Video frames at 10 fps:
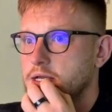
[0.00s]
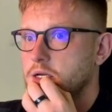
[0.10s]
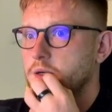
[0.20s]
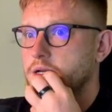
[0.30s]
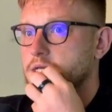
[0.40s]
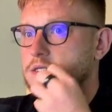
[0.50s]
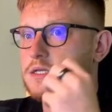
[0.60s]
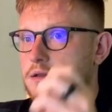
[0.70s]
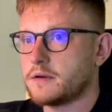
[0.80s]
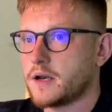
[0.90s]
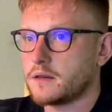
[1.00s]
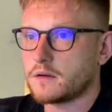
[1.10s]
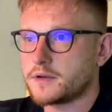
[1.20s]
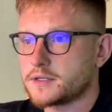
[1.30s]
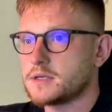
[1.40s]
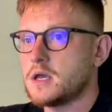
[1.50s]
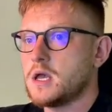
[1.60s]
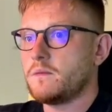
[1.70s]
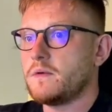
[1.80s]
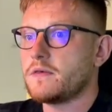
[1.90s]
one has slightly rounded corners
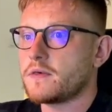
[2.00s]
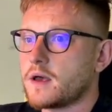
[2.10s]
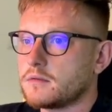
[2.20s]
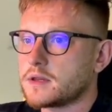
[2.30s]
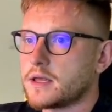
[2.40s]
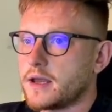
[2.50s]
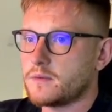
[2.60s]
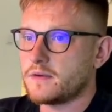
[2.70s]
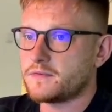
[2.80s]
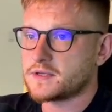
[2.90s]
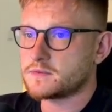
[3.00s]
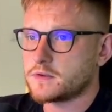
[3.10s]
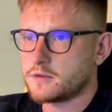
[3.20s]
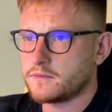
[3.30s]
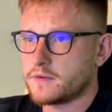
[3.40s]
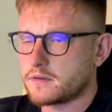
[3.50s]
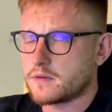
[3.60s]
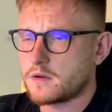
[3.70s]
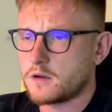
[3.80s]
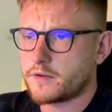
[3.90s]
with outline with some sort of a
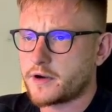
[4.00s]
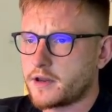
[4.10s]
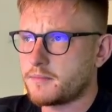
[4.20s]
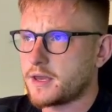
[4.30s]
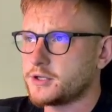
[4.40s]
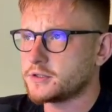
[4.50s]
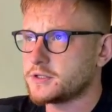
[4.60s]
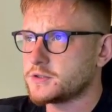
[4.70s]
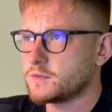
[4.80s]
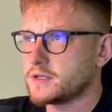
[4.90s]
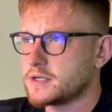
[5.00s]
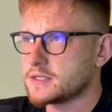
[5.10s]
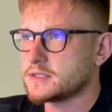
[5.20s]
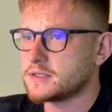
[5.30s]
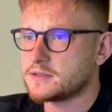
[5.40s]
hover animation. This one doesn't.